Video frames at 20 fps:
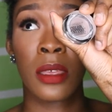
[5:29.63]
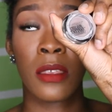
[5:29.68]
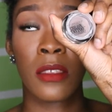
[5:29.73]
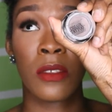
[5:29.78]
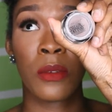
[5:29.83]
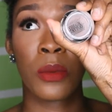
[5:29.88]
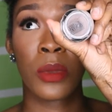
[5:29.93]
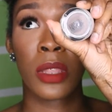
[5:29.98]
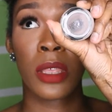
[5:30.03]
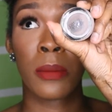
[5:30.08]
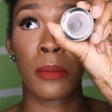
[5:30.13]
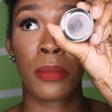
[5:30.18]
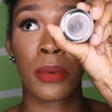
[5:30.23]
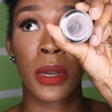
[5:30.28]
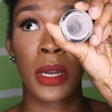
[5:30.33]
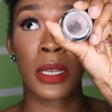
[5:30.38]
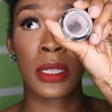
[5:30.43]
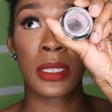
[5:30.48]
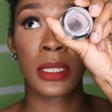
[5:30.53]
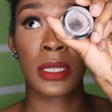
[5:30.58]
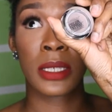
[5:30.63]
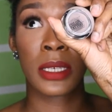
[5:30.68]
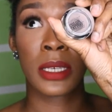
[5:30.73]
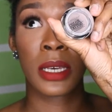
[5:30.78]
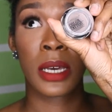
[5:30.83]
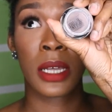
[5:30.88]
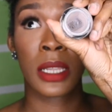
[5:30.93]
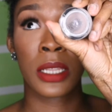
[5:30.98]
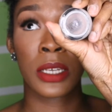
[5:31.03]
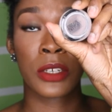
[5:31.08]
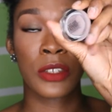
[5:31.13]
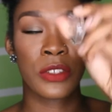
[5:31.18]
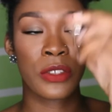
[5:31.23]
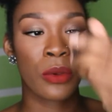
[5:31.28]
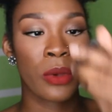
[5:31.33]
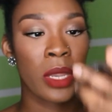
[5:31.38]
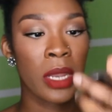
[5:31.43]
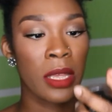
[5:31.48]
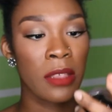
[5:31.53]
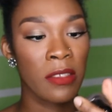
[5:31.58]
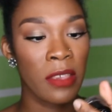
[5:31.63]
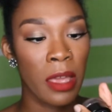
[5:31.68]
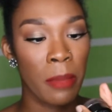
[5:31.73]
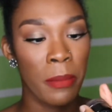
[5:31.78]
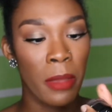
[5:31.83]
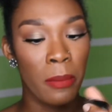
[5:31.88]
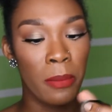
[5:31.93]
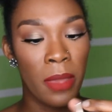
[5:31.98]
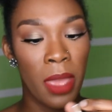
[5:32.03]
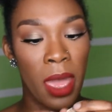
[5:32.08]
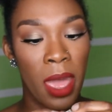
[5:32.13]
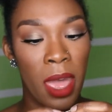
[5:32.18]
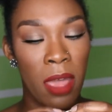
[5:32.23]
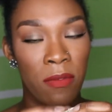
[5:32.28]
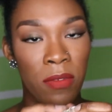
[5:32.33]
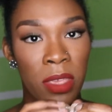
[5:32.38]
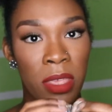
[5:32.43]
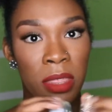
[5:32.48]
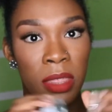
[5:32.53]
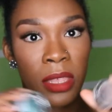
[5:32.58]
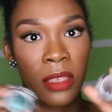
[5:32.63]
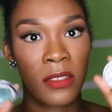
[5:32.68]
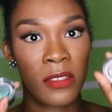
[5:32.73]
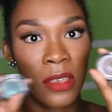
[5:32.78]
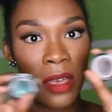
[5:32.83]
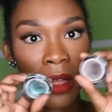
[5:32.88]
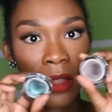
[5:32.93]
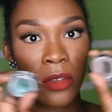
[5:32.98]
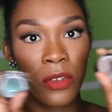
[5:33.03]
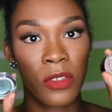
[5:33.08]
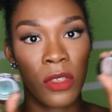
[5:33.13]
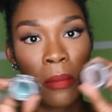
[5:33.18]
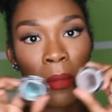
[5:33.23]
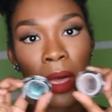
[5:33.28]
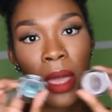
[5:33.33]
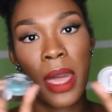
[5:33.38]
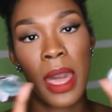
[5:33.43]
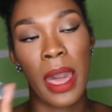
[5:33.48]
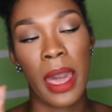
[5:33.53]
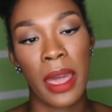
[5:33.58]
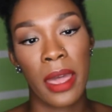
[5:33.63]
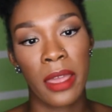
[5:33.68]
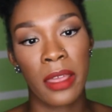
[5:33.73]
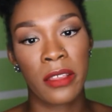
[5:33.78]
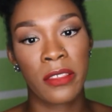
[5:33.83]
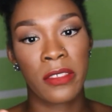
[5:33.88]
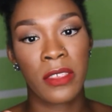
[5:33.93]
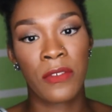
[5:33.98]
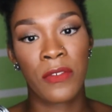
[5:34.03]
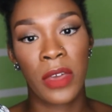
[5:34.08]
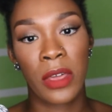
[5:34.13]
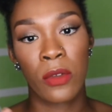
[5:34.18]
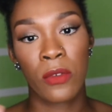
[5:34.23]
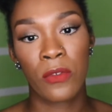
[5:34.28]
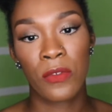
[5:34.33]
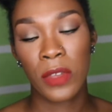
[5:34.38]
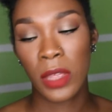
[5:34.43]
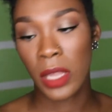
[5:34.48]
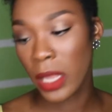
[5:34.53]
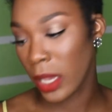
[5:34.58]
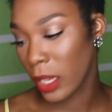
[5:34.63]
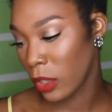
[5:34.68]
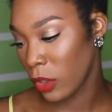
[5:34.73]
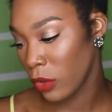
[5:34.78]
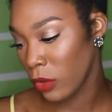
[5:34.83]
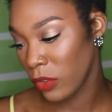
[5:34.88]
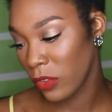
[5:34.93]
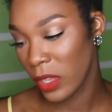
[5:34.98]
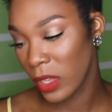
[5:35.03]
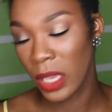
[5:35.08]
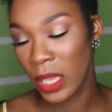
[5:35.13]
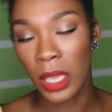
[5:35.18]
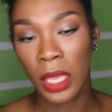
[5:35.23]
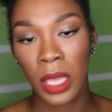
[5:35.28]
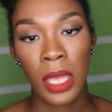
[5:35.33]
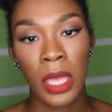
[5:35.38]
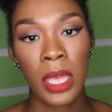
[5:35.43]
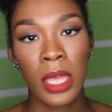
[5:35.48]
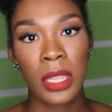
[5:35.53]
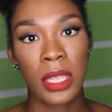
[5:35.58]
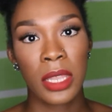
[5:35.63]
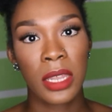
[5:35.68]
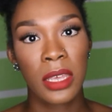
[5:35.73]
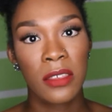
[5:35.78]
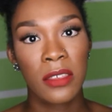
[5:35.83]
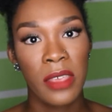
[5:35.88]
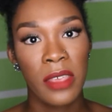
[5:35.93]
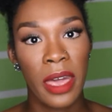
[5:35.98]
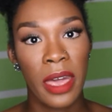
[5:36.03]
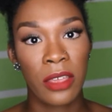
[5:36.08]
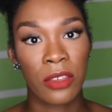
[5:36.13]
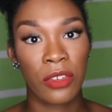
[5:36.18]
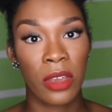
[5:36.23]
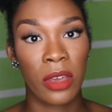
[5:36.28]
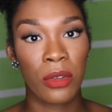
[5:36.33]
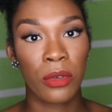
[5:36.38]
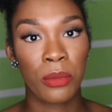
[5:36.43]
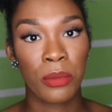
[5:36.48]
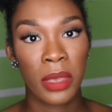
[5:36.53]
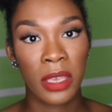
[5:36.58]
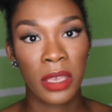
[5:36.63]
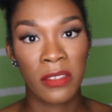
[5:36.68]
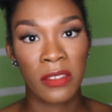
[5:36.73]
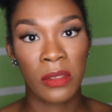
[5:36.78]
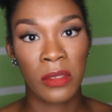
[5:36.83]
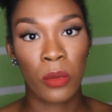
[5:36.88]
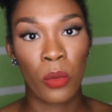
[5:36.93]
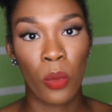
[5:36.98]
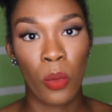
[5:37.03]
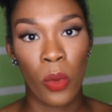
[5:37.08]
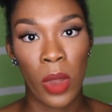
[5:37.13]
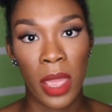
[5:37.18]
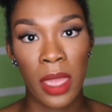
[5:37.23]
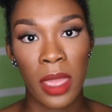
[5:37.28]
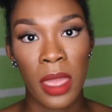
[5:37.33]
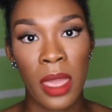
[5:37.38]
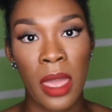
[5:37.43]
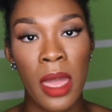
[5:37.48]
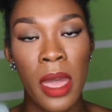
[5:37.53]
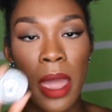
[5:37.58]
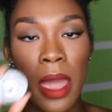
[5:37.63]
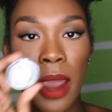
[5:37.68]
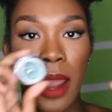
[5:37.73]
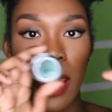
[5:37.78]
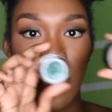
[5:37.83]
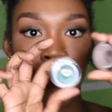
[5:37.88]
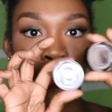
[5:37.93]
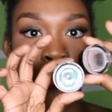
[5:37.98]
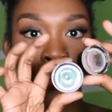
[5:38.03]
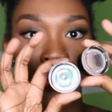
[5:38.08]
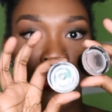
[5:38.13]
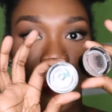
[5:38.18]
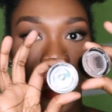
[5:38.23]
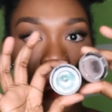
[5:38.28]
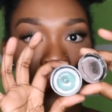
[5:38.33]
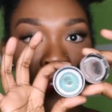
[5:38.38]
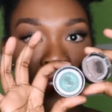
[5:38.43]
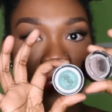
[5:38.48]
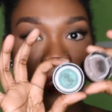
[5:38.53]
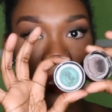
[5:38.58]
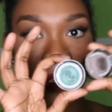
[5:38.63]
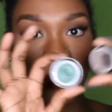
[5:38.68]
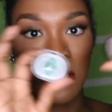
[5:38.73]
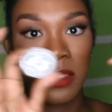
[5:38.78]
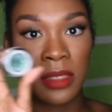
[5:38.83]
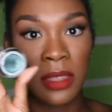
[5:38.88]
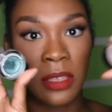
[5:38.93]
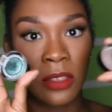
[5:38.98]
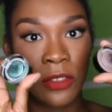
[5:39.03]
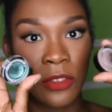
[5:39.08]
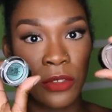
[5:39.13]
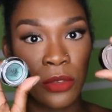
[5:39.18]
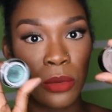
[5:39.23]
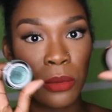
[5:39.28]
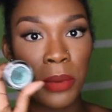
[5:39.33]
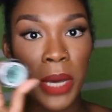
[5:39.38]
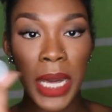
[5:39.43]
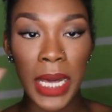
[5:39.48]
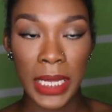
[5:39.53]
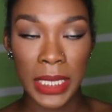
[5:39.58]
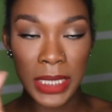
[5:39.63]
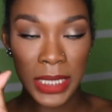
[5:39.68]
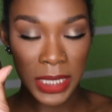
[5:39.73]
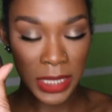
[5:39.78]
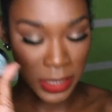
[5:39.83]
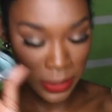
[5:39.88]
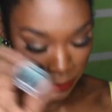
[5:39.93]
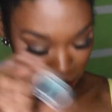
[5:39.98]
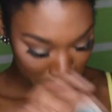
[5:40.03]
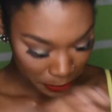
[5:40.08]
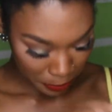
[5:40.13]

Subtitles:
It's a really bronzy color. So anytime I'm having these colors on my eyes, if I don't feel like using the NYX eyeshadow base in white, I will gravitate to these two pots.